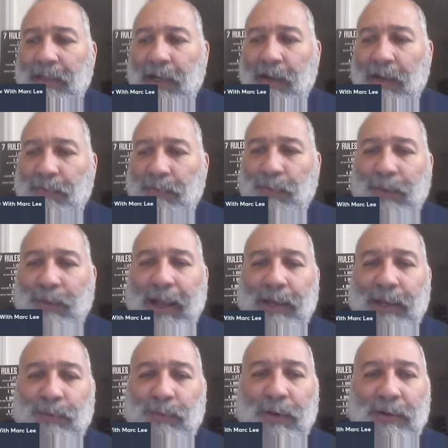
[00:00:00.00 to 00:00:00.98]
of the
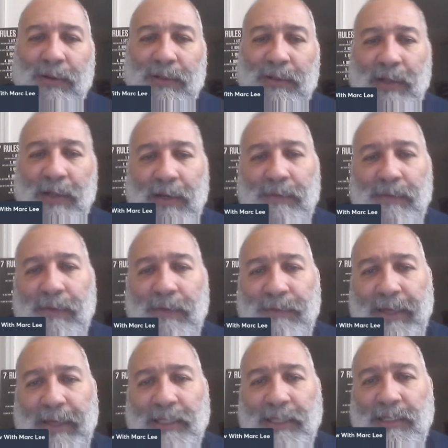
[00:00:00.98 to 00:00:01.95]
wide world of
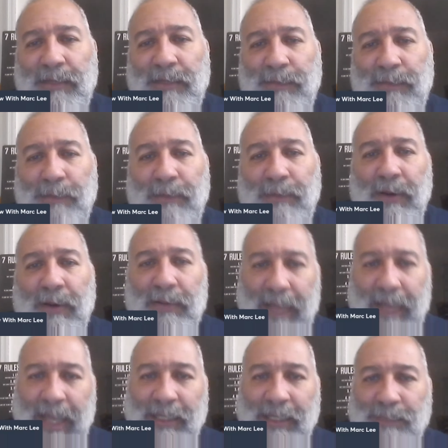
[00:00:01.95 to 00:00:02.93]
fantasy football
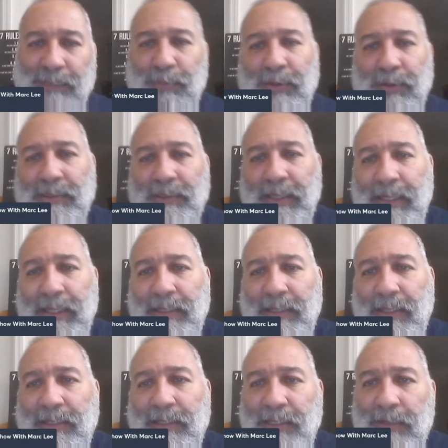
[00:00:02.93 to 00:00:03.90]
and sports in
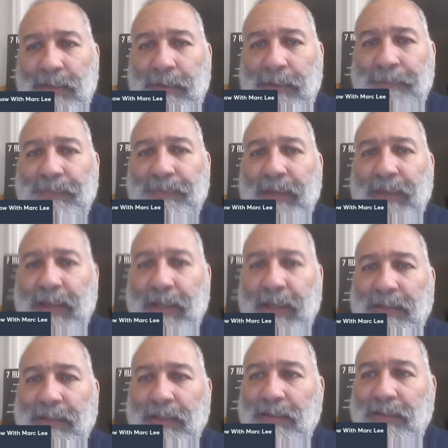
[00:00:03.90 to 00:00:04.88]
general,
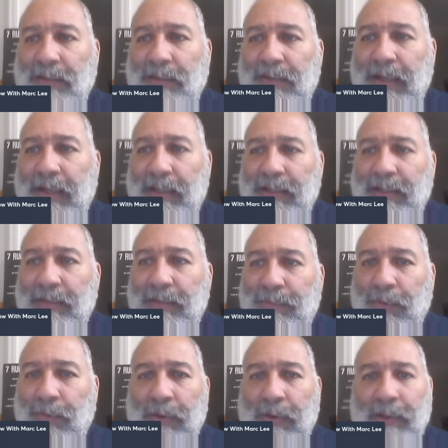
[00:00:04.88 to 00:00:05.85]
it does look like that
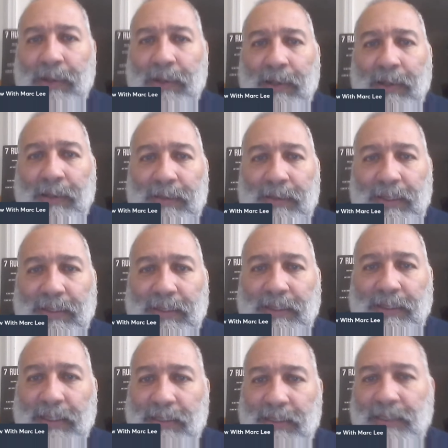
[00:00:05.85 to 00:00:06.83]
for the
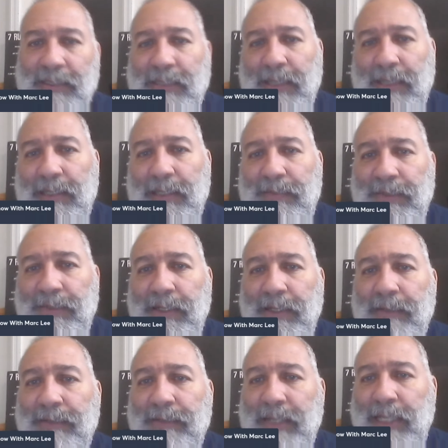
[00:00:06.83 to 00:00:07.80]
6th consecutive
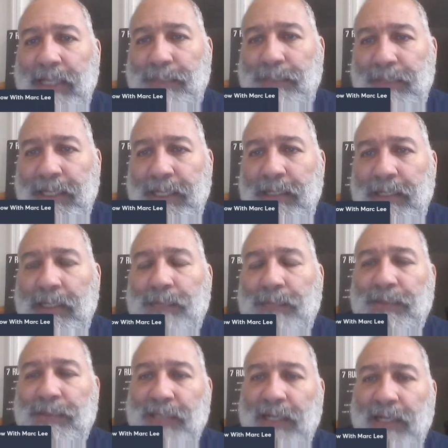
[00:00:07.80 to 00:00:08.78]
year, ESPN has
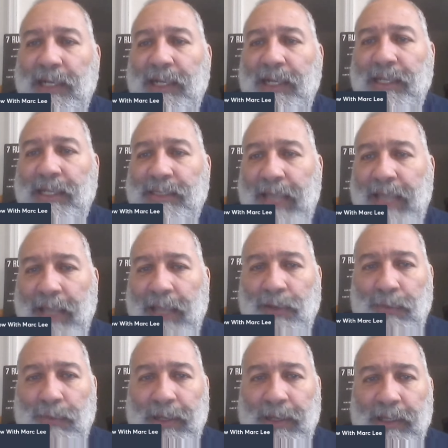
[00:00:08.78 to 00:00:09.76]
presented its
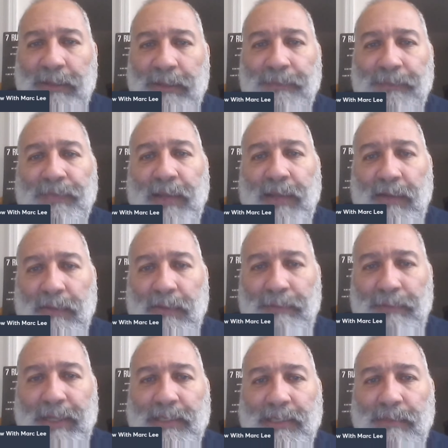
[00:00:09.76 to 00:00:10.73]
annual ranking of the
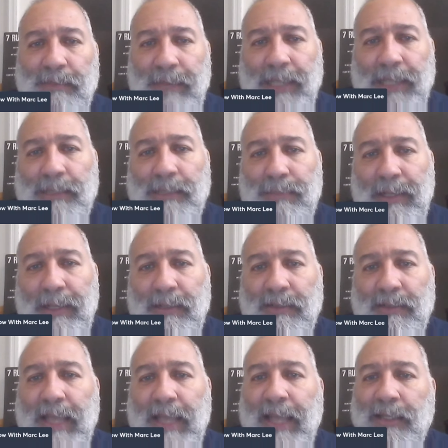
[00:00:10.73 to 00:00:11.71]
best men's
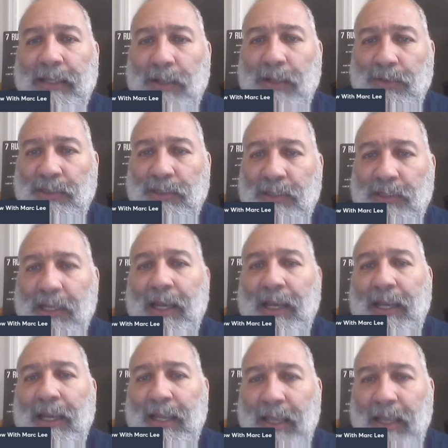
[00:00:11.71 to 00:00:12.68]
players and coaches
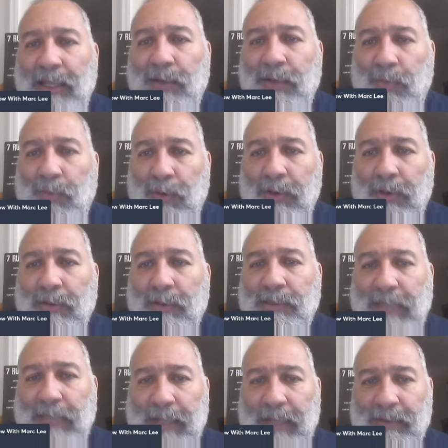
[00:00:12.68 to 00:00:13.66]
in world
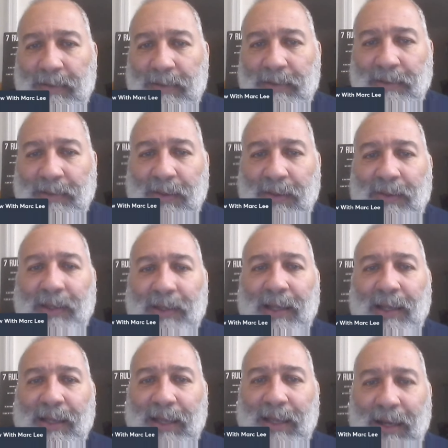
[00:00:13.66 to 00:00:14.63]
soccer. So,
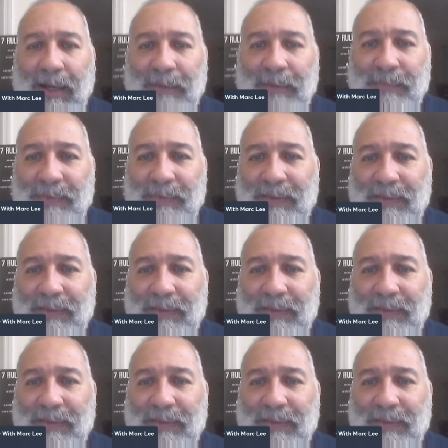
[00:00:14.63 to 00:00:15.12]
the